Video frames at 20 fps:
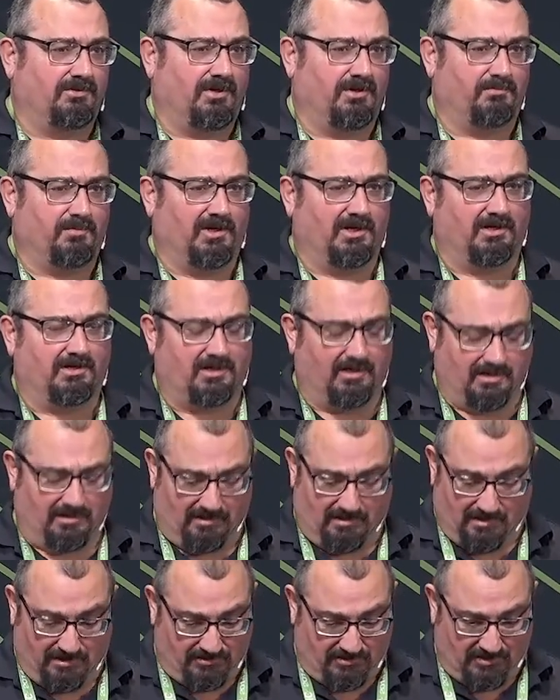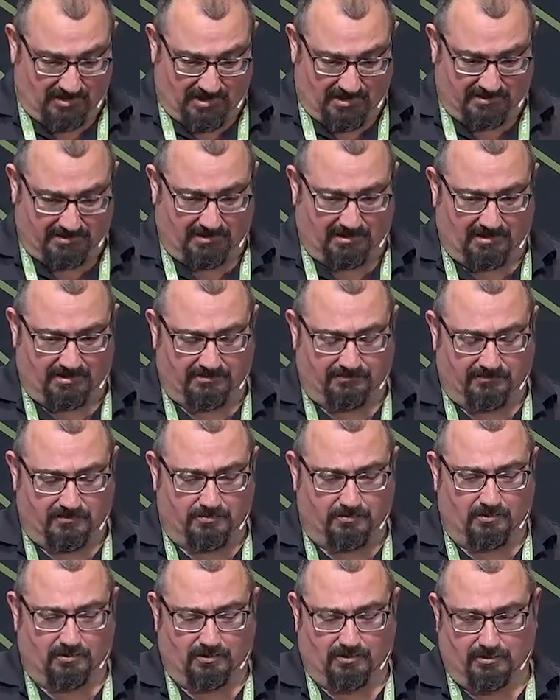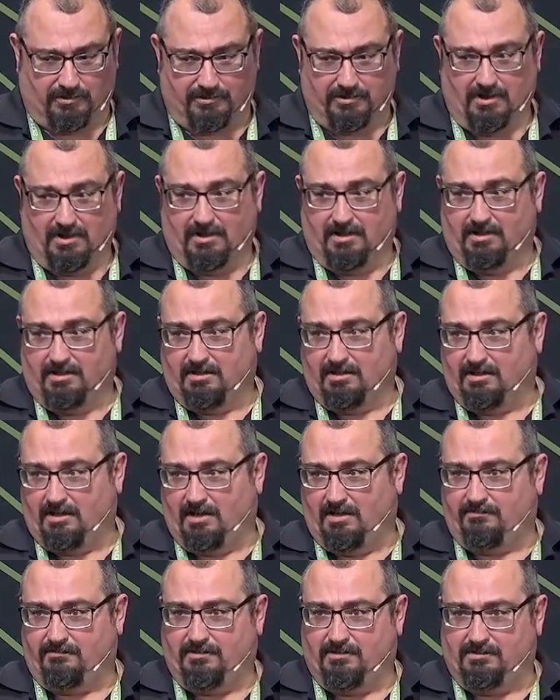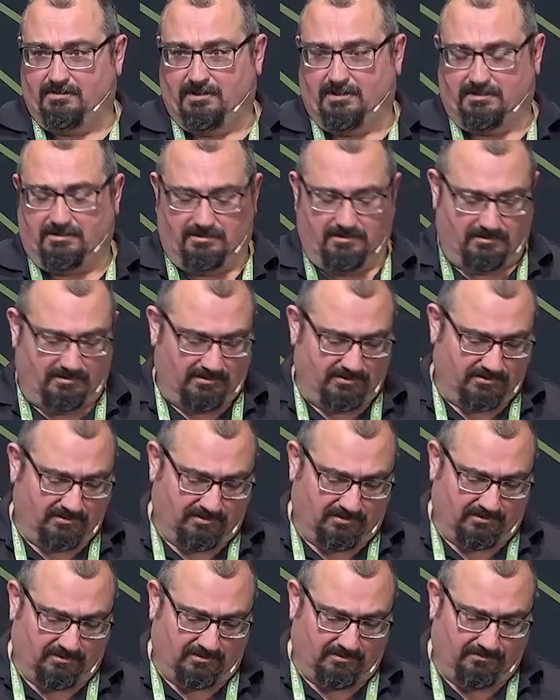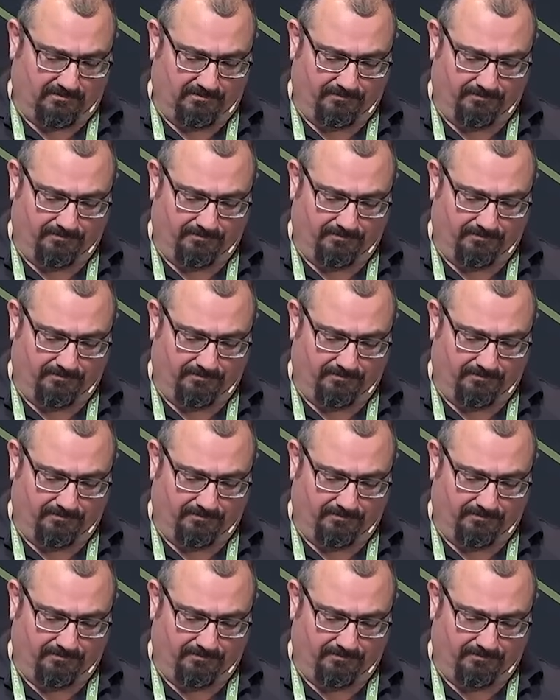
get back in and it's not the end of the world if you did good design.